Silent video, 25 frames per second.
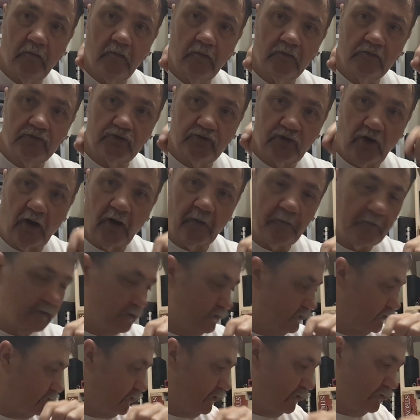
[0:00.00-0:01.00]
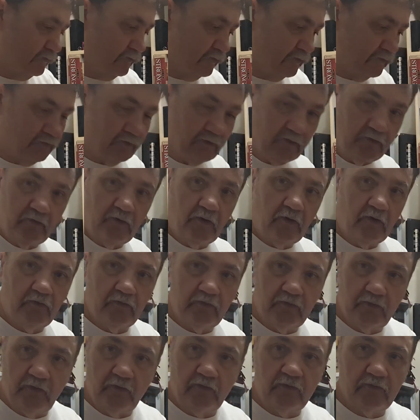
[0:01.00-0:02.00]
sharpening stones that you use,
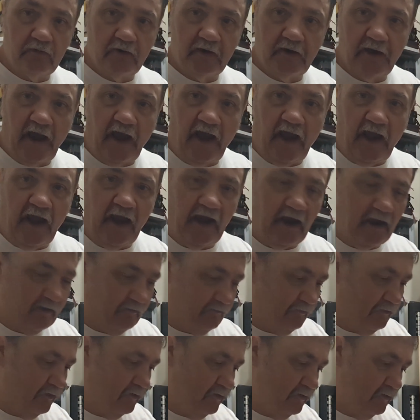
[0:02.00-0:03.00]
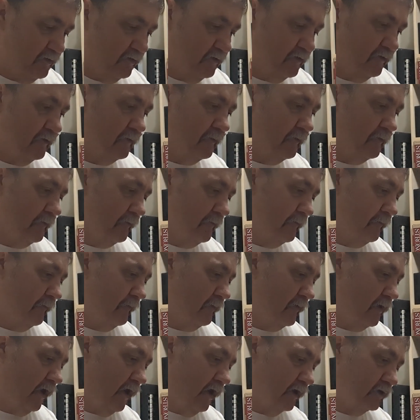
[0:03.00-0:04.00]
you should have
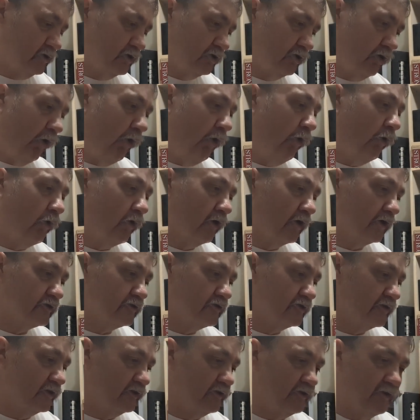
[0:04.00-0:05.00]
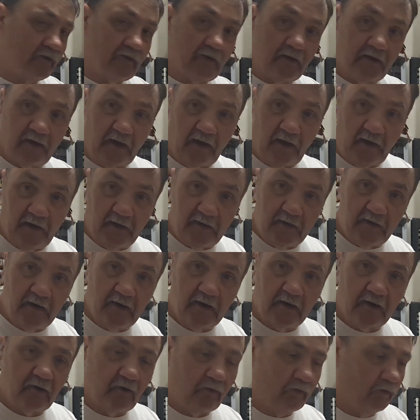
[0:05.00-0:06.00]
a course. This is an
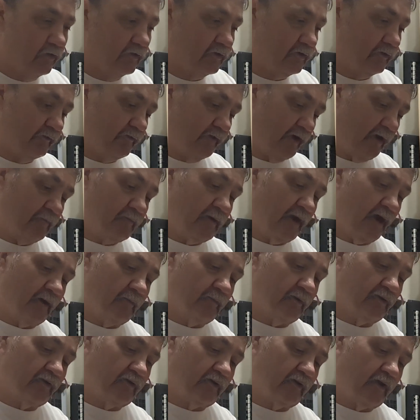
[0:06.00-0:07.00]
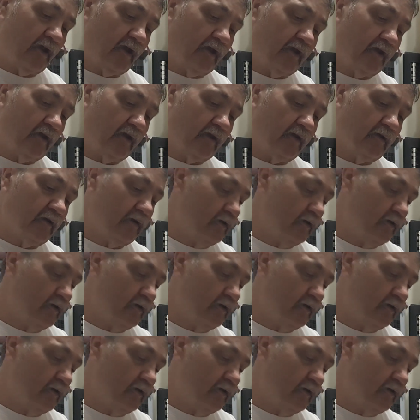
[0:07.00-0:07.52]
India course, if I'm not mistaken.